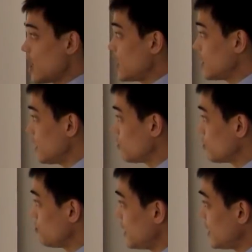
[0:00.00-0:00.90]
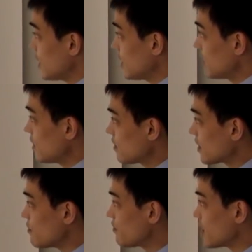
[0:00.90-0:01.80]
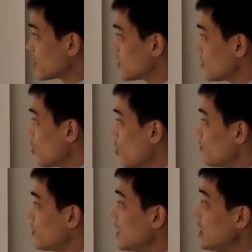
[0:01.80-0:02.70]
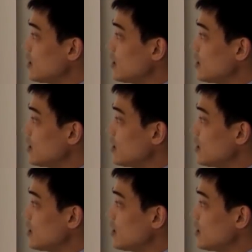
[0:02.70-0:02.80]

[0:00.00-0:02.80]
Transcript: And it would be some function of the